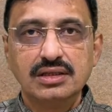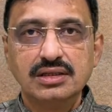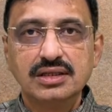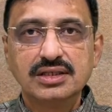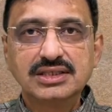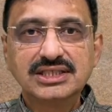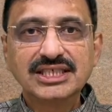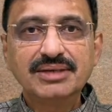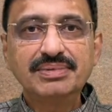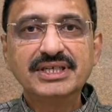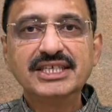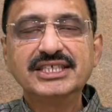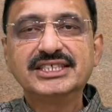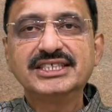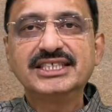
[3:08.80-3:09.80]
The
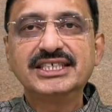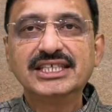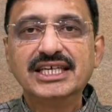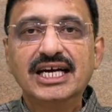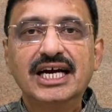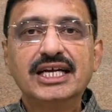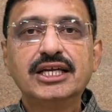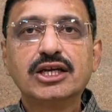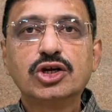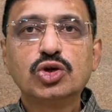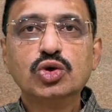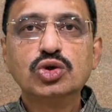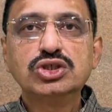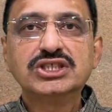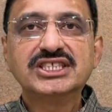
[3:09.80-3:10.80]
CBDT under
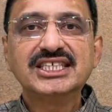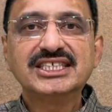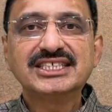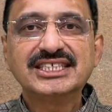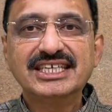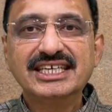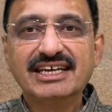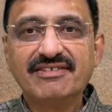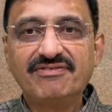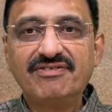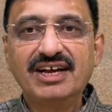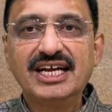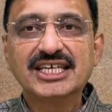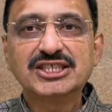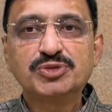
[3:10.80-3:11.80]
Rule 6F
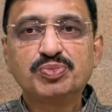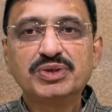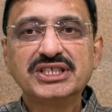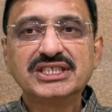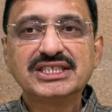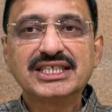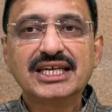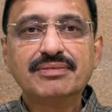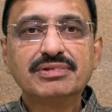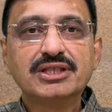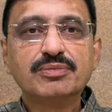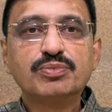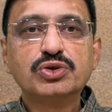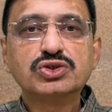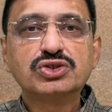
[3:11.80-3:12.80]
has prescribed
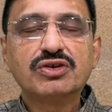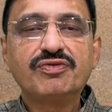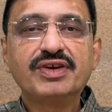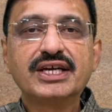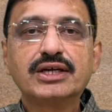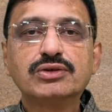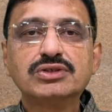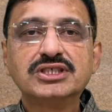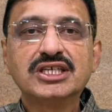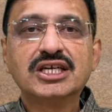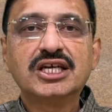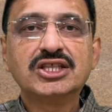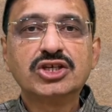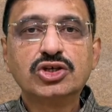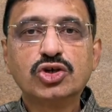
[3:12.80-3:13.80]
the books of accounts
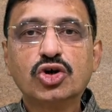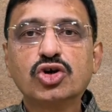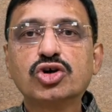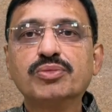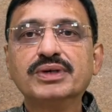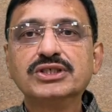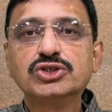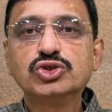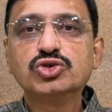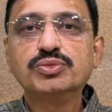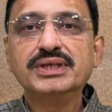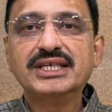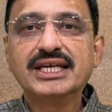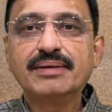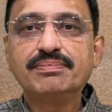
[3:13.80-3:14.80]
and other documents to
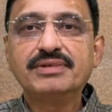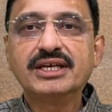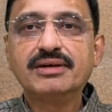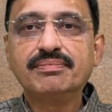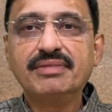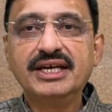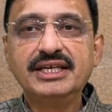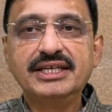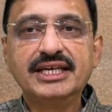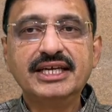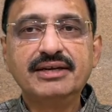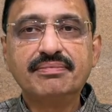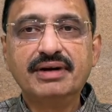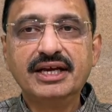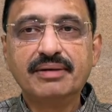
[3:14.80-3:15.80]
be kept and
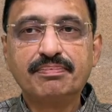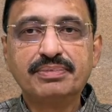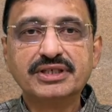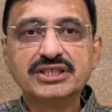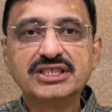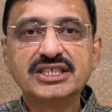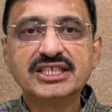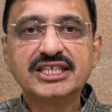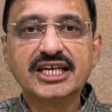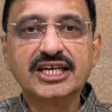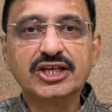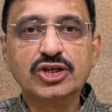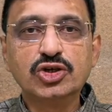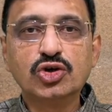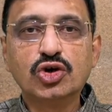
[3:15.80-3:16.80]
maintained by a person
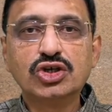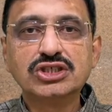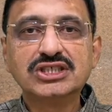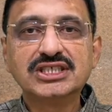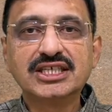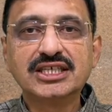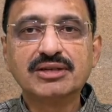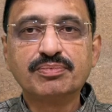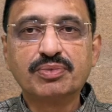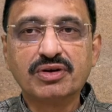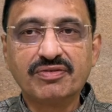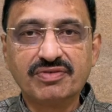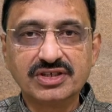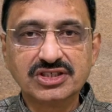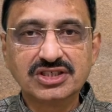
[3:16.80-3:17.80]
carrying on certain
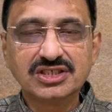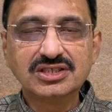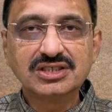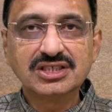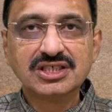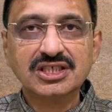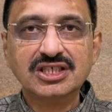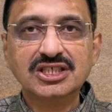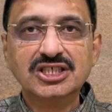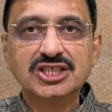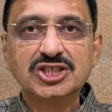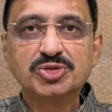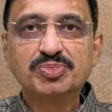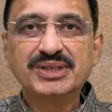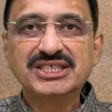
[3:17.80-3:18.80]
professions
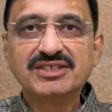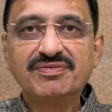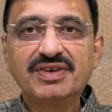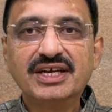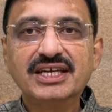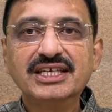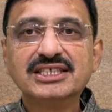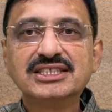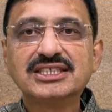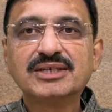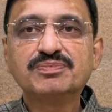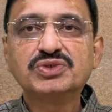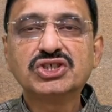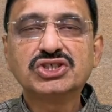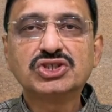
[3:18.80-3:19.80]
specified in
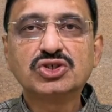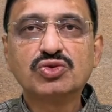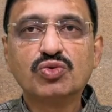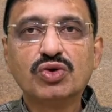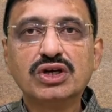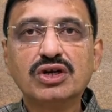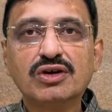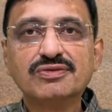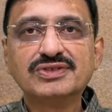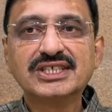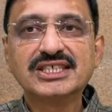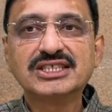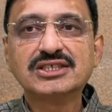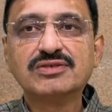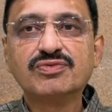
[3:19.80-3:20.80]
subsection 1 of
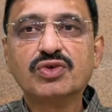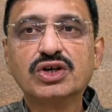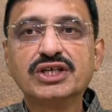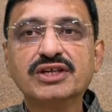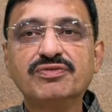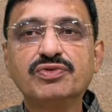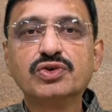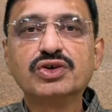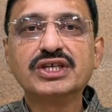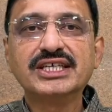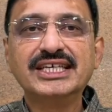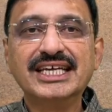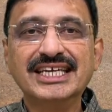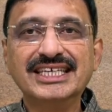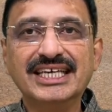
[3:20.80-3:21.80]
section 44
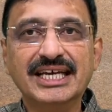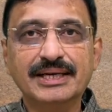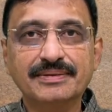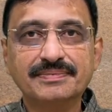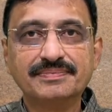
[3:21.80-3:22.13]
AA.